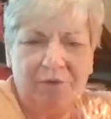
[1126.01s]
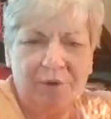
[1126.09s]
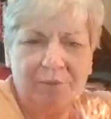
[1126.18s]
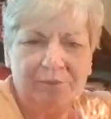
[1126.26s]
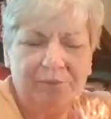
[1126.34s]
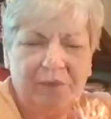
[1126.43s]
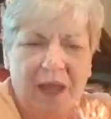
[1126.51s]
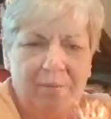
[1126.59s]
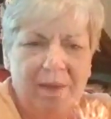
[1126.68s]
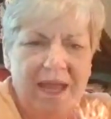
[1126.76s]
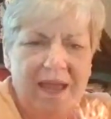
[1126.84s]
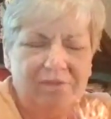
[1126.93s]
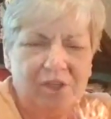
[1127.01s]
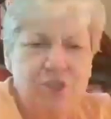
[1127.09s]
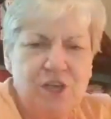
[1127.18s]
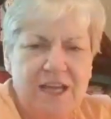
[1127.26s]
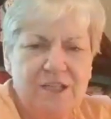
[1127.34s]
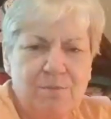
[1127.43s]
I may have to change
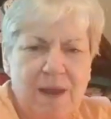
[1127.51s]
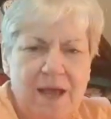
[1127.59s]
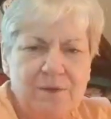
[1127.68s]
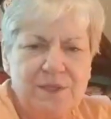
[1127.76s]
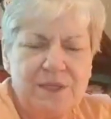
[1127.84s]
blouses.